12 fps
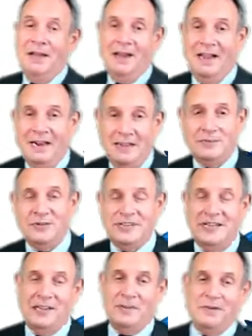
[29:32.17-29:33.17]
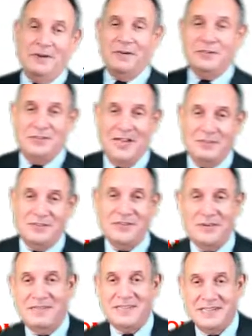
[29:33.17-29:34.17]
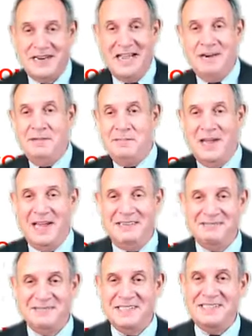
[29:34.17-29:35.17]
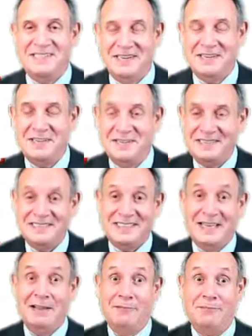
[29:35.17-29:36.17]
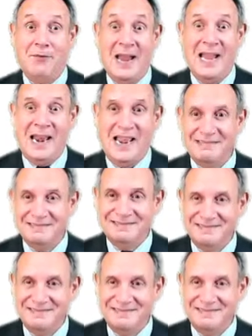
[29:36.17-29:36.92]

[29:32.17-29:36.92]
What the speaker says: All right, I'm Jose Lambert of Archer Travel Service. Good night, everybody. See you Friday.